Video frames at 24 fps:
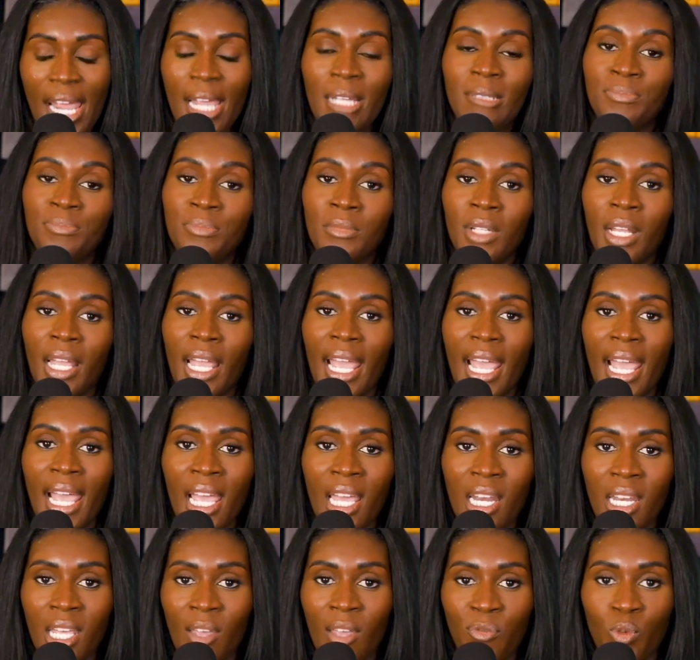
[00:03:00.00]
right?
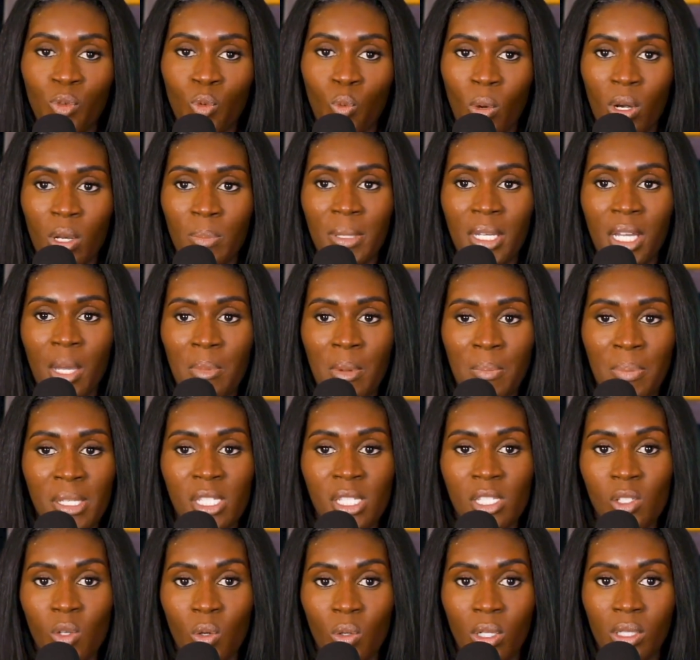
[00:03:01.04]
And if you want to become a
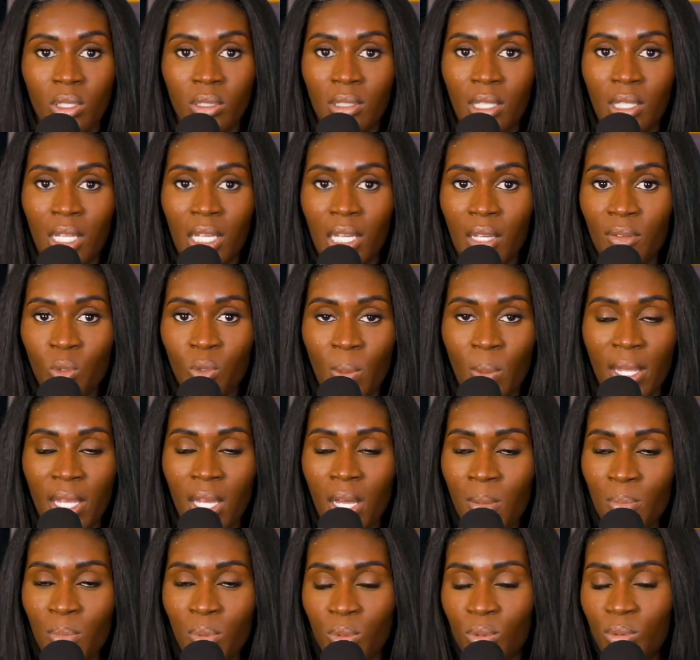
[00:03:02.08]
business owner, like, if you
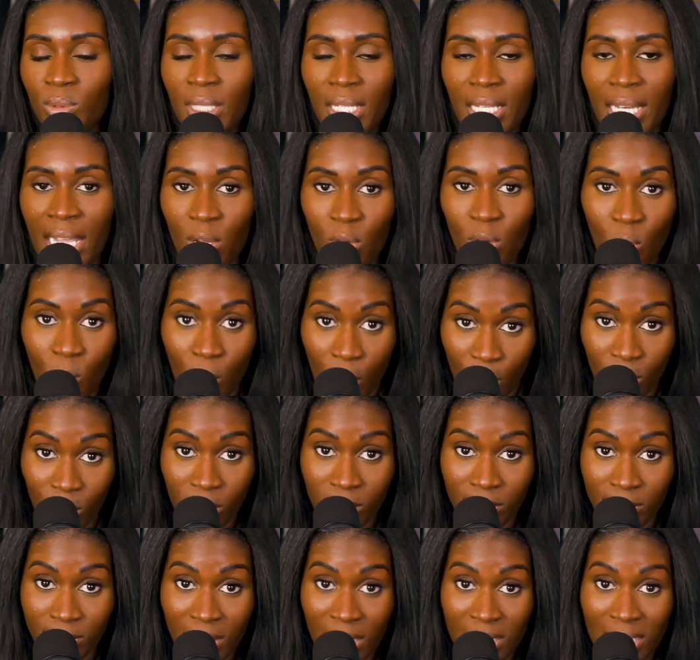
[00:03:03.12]
ain't humble, it ain't gonna work.
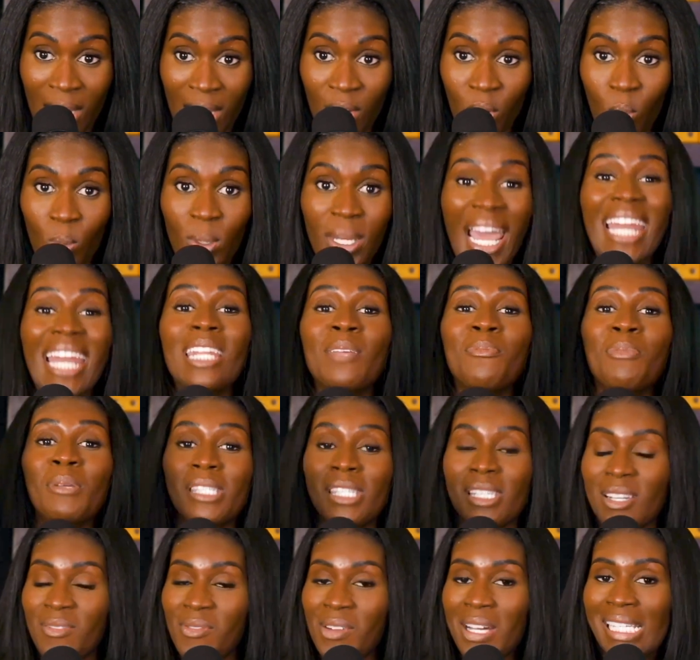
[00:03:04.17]
Because I know
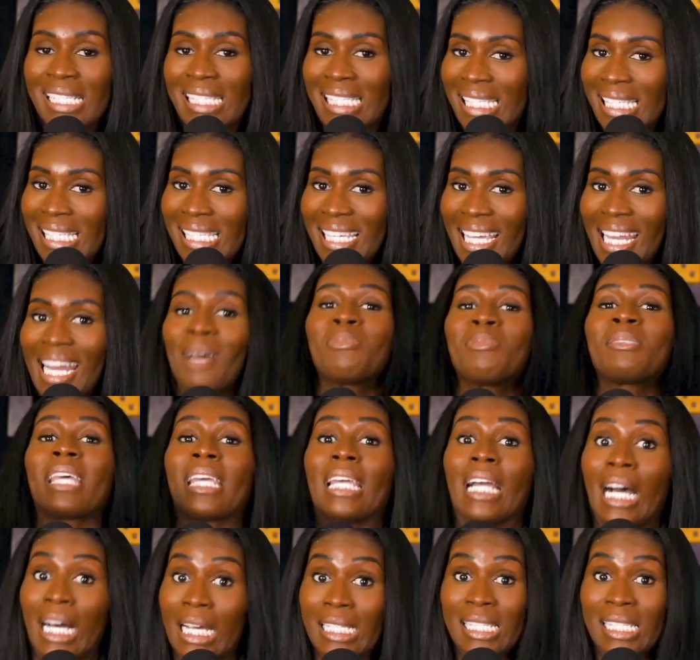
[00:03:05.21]
90% of us, and I'm
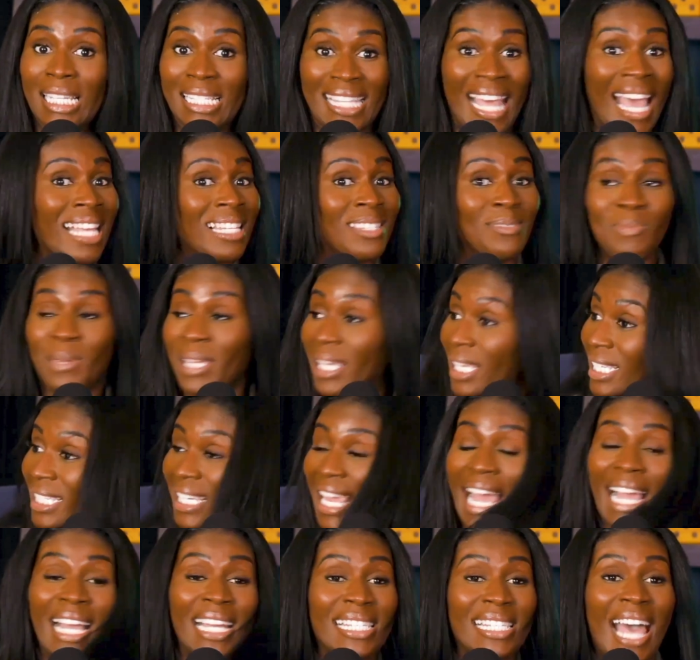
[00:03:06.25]
saying us, because that's me,
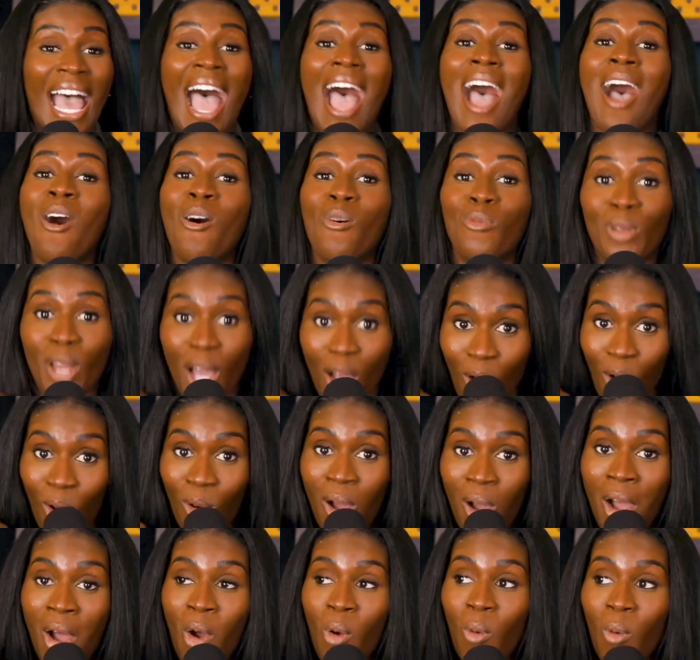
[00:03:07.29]
chat, because I don't
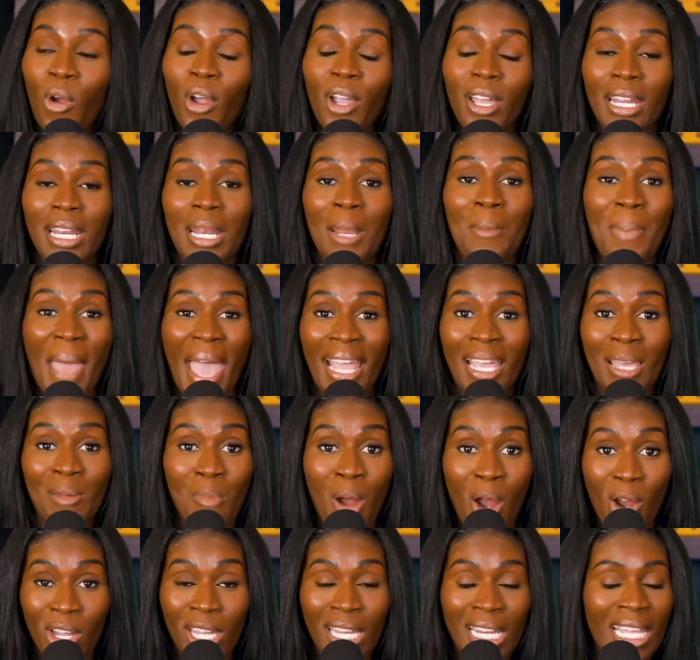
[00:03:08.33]
know. Working in the back
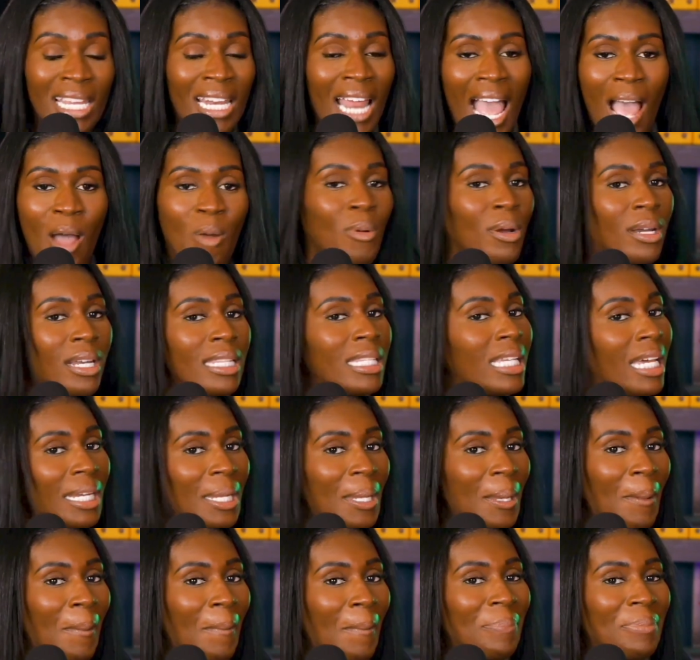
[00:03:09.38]
in marketing, I wouldn't have
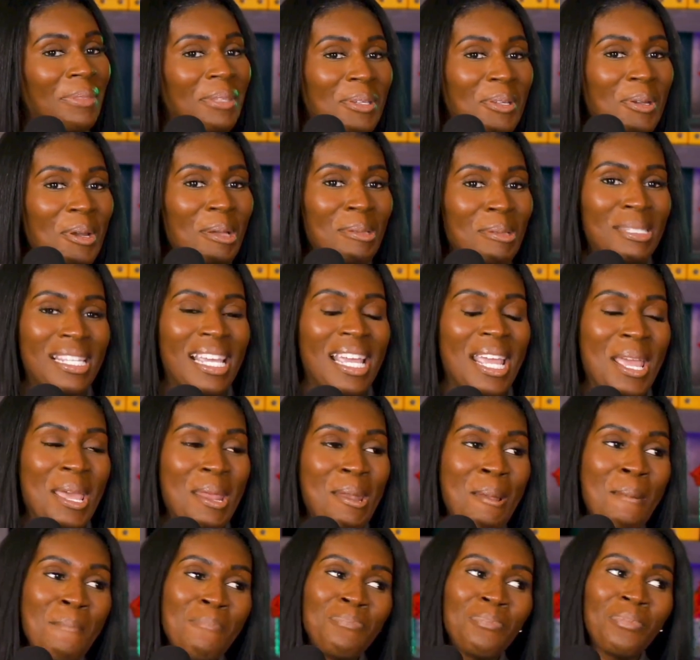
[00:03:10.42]
done it. You know what I'm
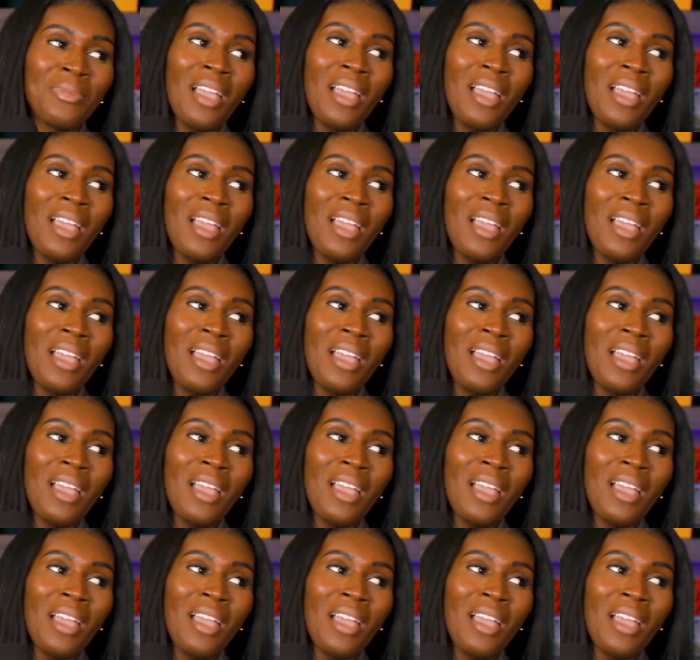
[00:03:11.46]
saying?